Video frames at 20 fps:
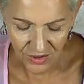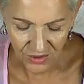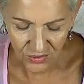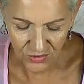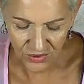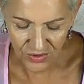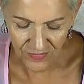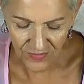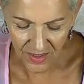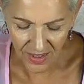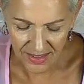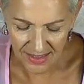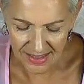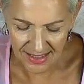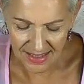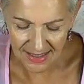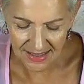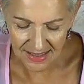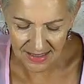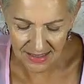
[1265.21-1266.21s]
Your divine
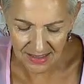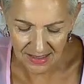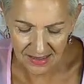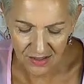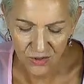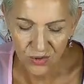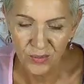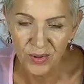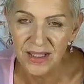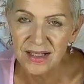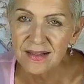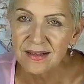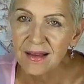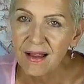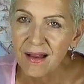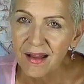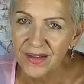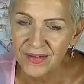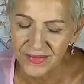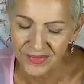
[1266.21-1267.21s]
destiny is your best
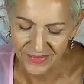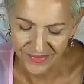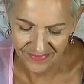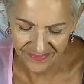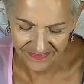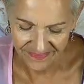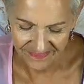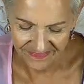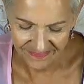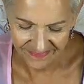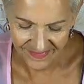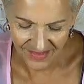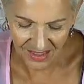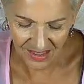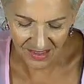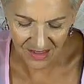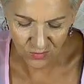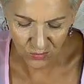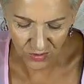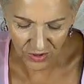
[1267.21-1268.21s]
life.
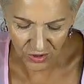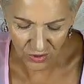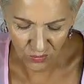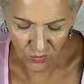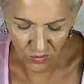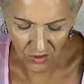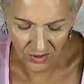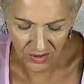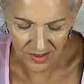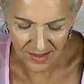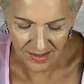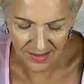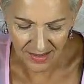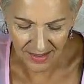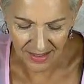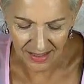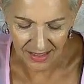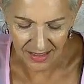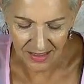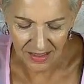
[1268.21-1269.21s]
It's what you want and
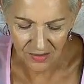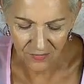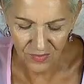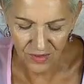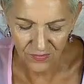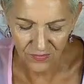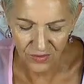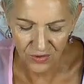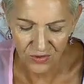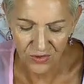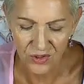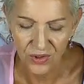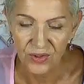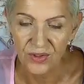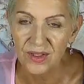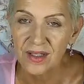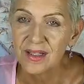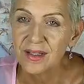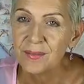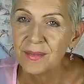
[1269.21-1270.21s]
need, even if you
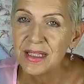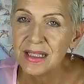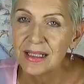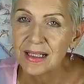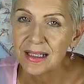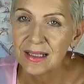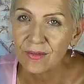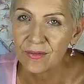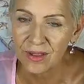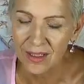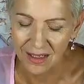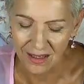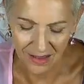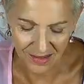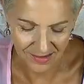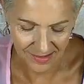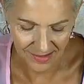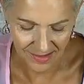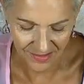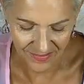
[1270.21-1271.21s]
don't immediately
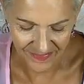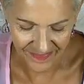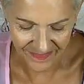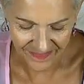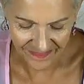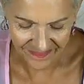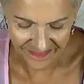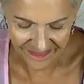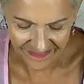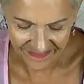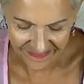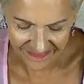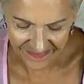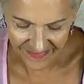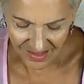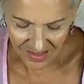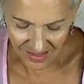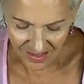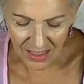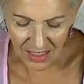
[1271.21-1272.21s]
realize it.
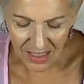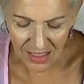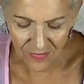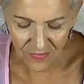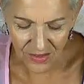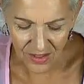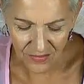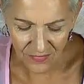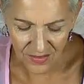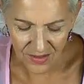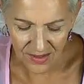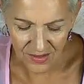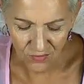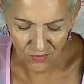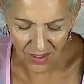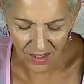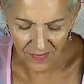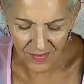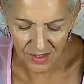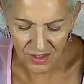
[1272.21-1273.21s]
Even if it's
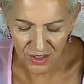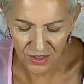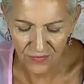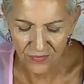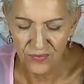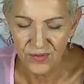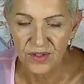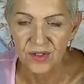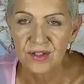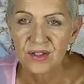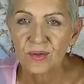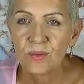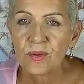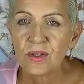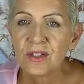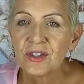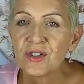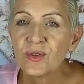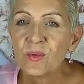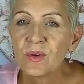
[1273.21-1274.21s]
rather different to
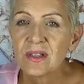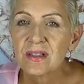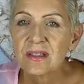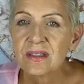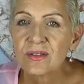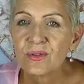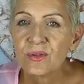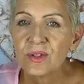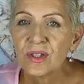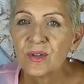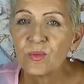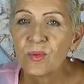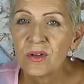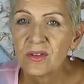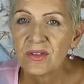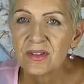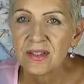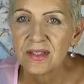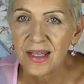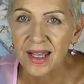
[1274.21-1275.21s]
what you once thought you
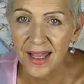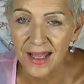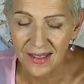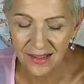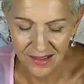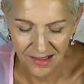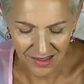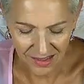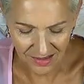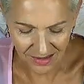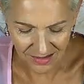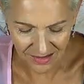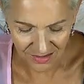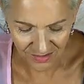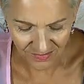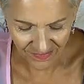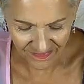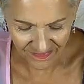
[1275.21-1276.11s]
wanted and needed.